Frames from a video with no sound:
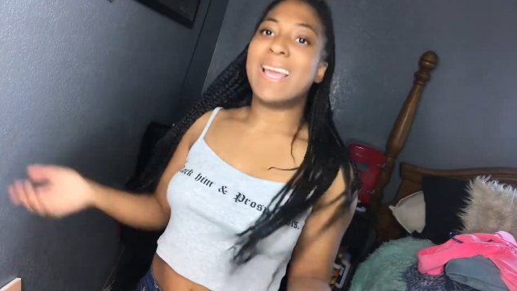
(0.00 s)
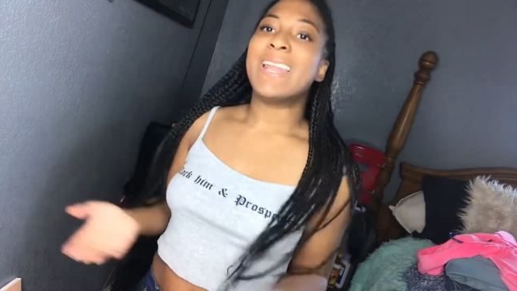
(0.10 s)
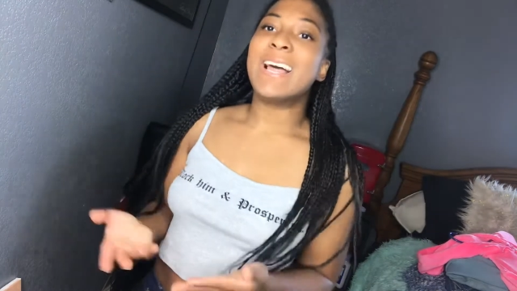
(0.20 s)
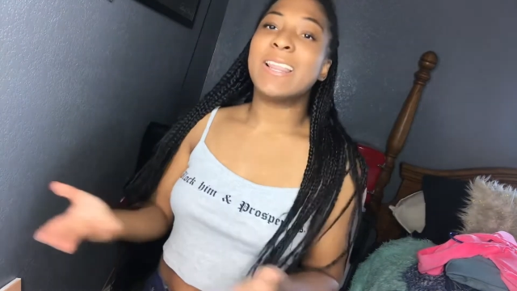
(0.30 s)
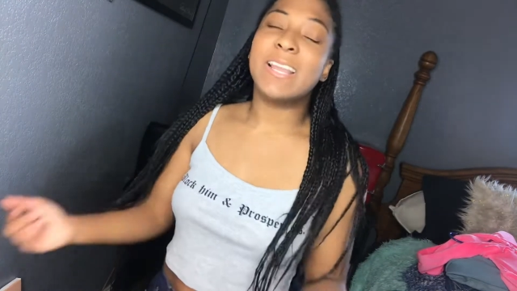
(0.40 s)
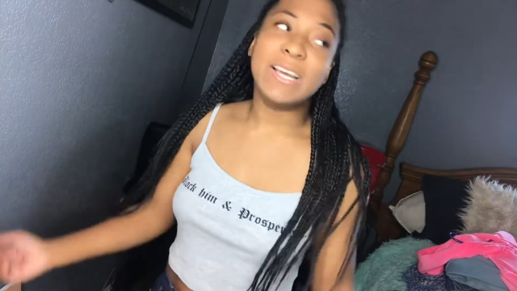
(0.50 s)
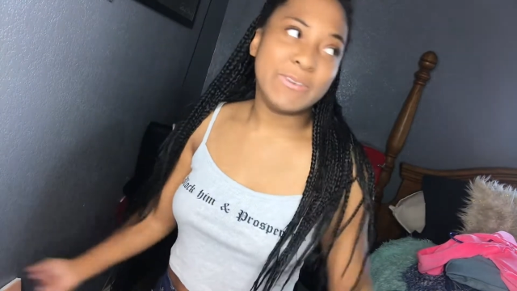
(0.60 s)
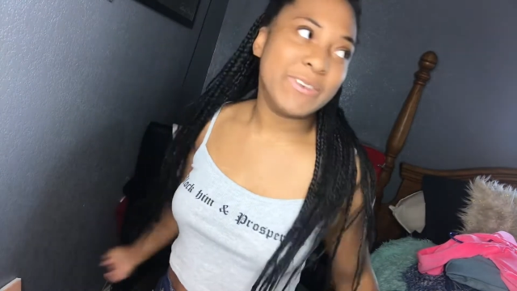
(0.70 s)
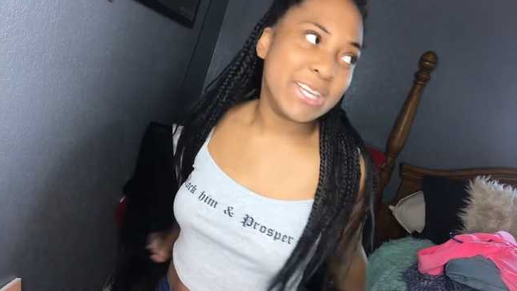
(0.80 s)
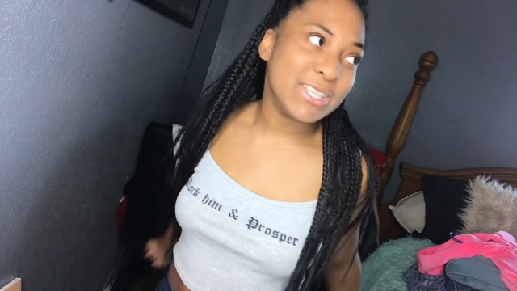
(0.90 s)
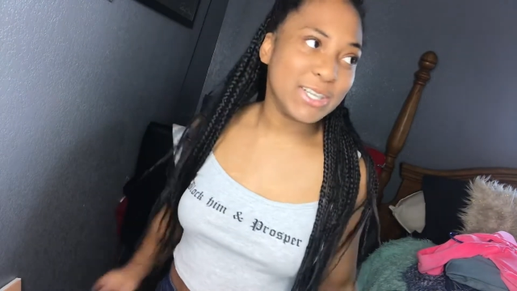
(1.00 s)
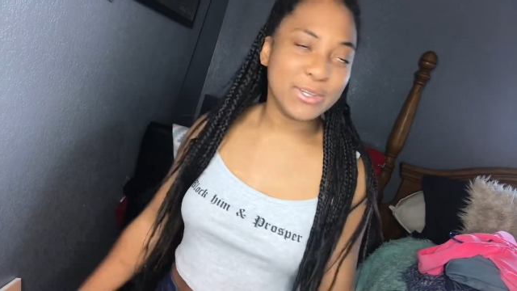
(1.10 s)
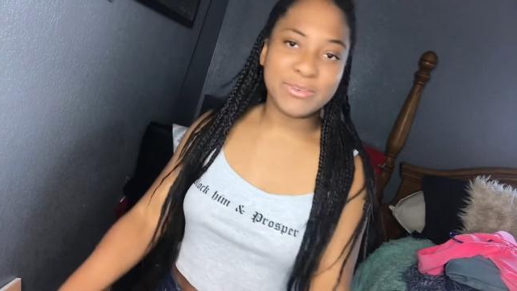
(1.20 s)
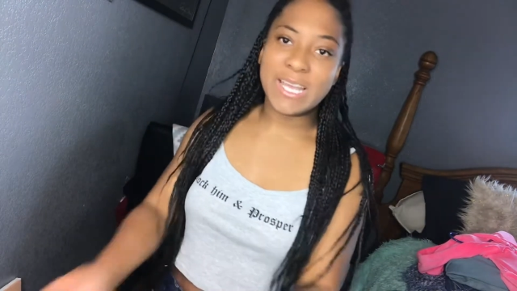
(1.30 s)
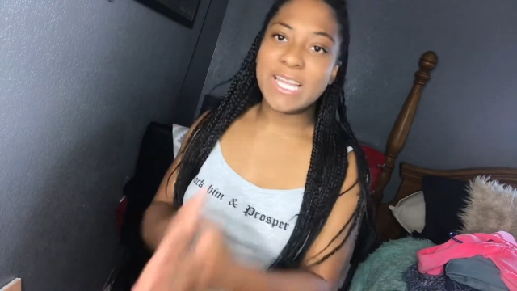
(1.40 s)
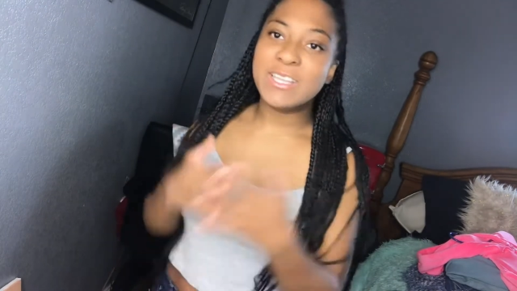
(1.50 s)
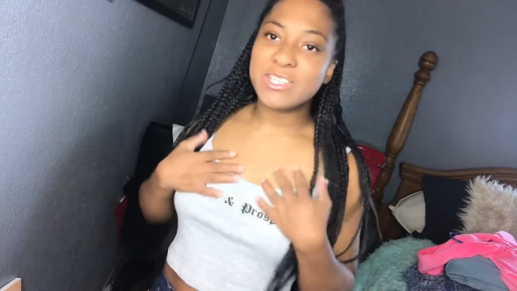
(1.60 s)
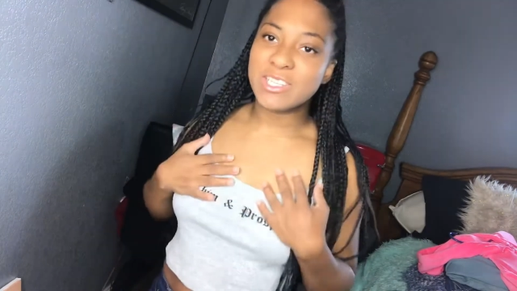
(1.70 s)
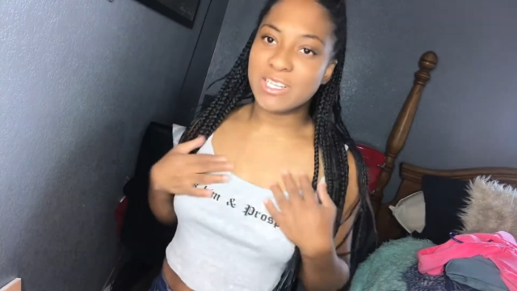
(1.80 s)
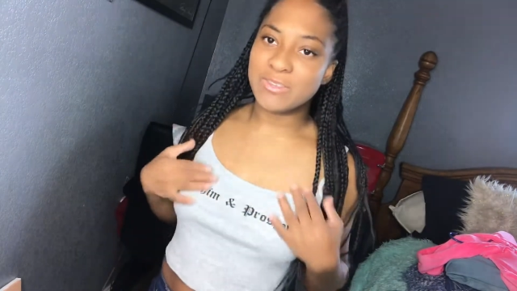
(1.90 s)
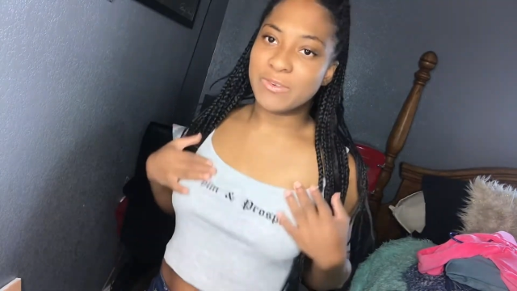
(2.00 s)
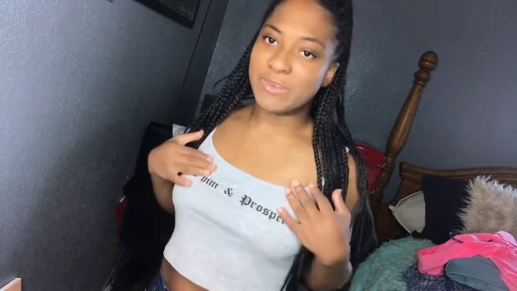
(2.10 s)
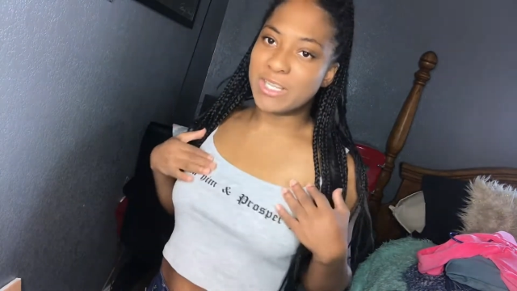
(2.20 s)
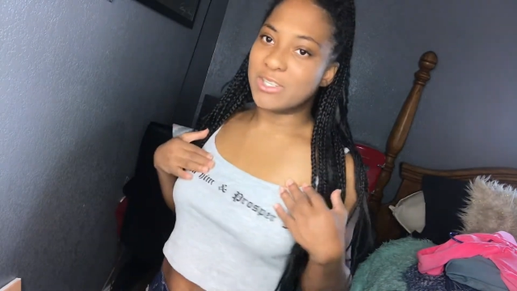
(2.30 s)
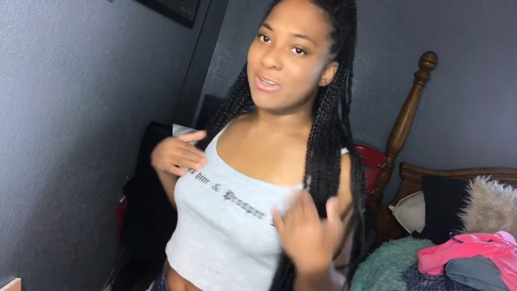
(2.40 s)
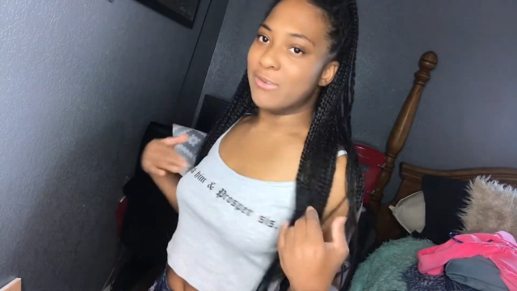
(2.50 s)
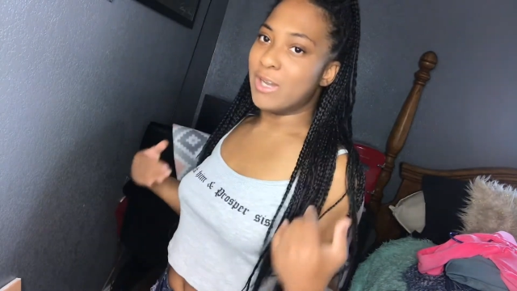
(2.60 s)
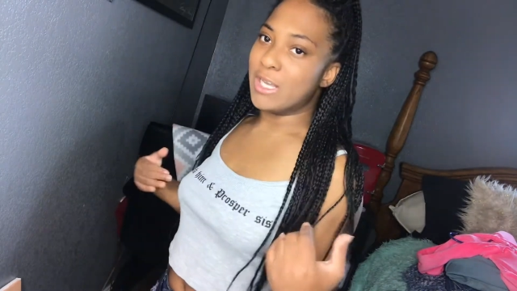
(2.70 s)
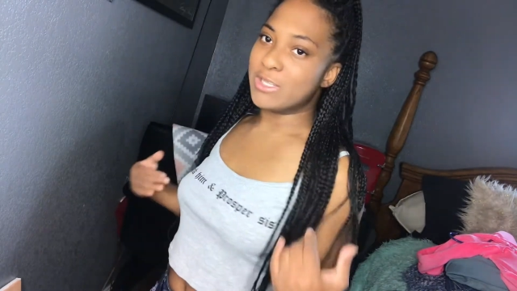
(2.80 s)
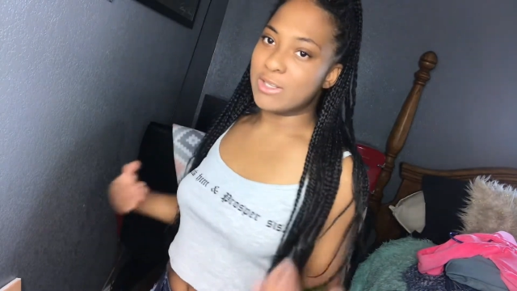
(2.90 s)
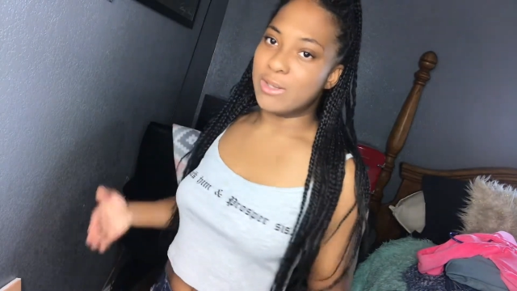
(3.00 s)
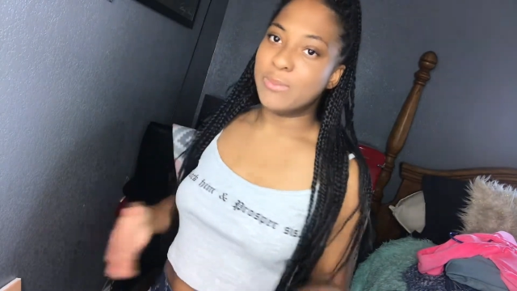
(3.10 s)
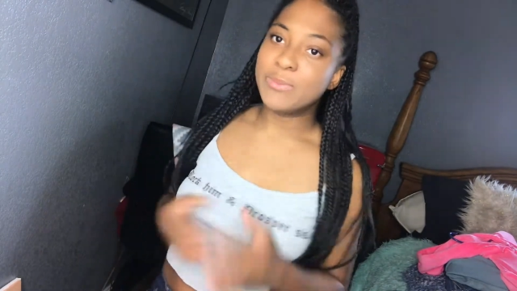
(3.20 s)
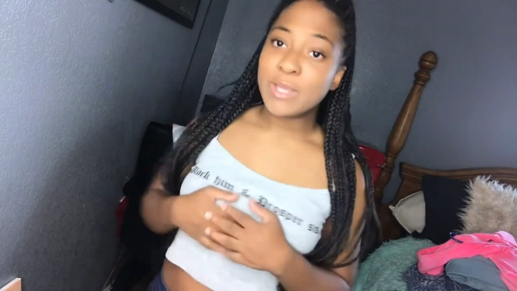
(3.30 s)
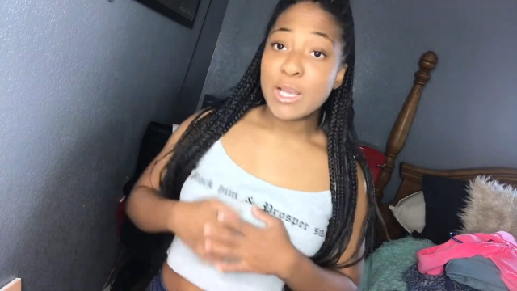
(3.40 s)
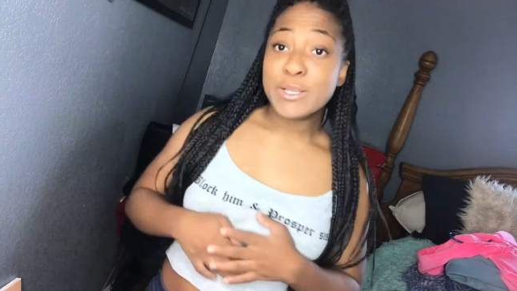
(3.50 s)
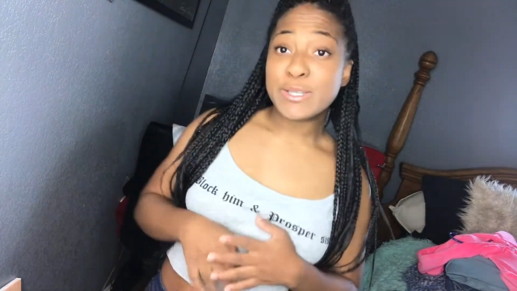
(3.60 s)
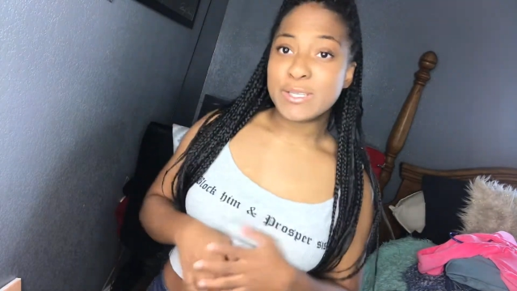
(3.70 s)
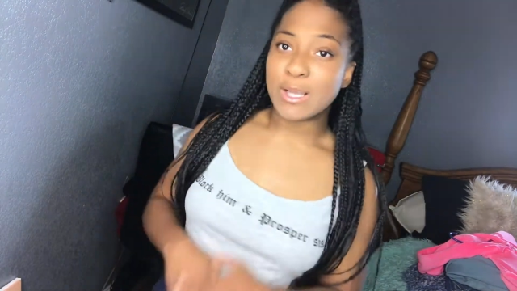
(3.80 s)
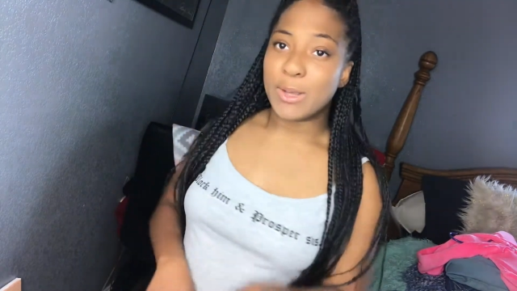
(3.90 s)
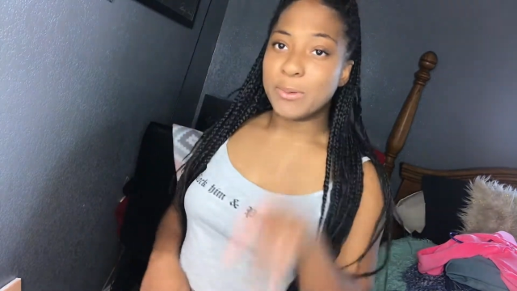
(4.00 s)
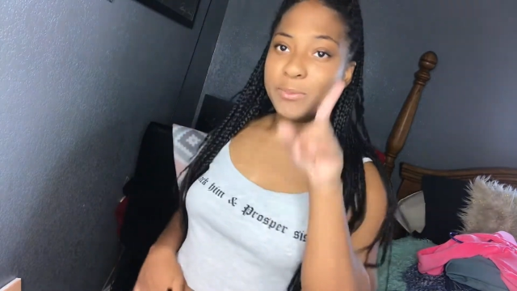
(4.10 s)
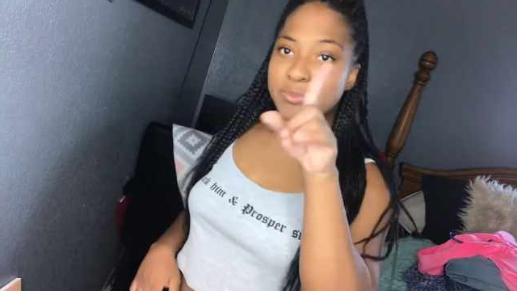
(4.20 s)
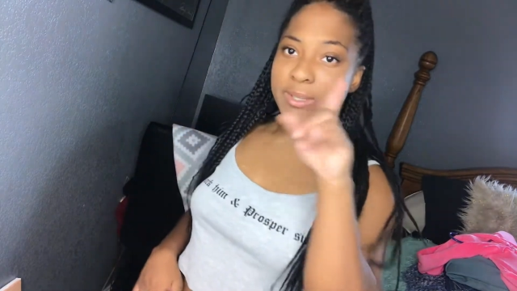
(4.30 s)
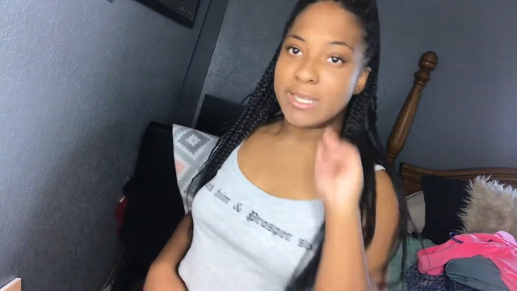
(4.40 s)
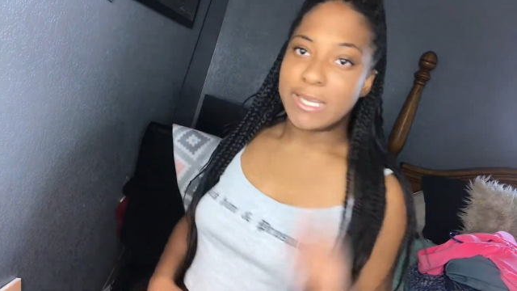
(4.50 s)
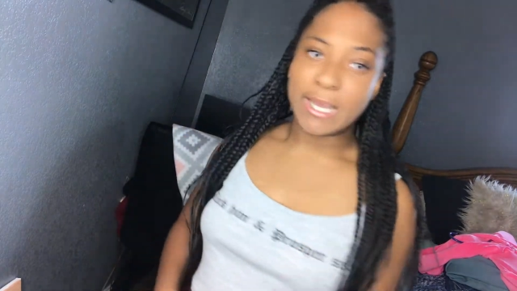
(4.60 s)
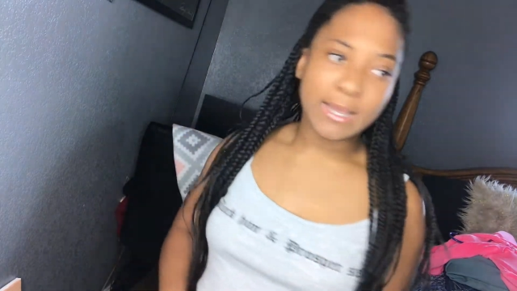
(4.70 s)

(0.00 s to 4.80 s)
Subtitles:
And I love Fashion Nova, and the shirt is from Fashion Nova also. So, yeah.